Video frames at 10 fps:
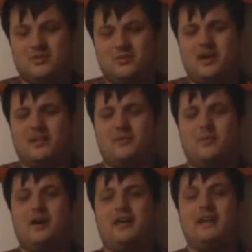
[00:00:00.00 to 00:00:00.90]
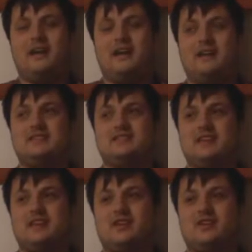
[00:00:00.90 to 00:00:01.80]
Wait, why the hell is
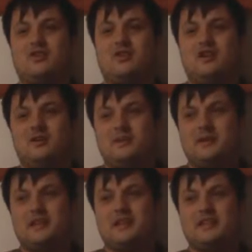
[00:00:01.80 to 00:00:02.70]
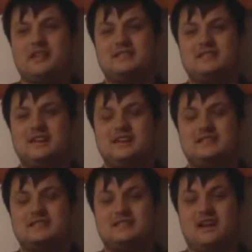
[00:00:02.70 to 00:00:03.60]
King Kong breaking the
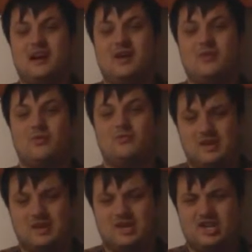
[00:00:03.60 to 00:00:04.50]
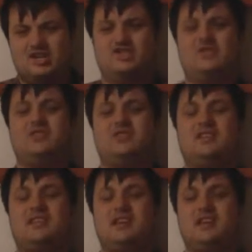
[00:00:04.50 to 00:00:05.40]
chains now?
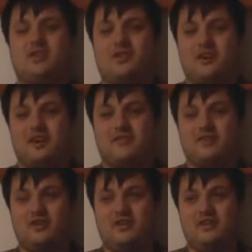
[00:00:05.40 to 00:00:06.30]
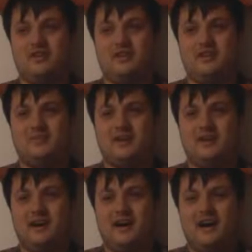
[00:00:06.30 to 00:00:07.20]
Shouldn't King Kong have done it
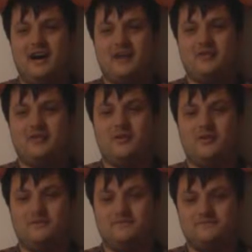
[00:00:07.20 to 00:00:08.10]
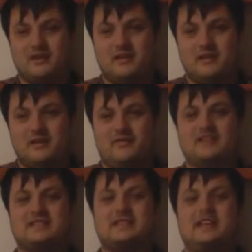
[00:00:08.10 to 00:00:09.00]
when, I don't know, he
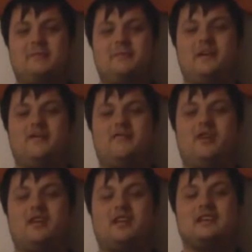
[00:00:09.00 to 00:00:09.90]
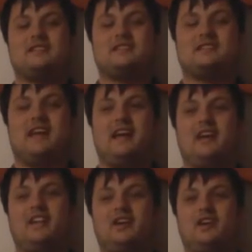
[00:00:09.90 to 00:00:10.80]
was still being fucking
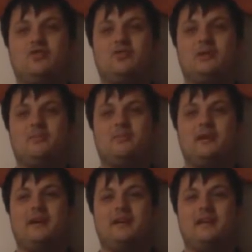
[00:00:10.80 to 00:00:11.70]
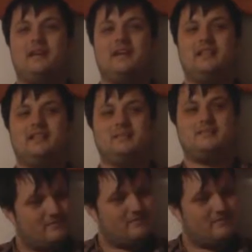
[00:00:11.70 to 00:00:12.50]
sailed to the mainland?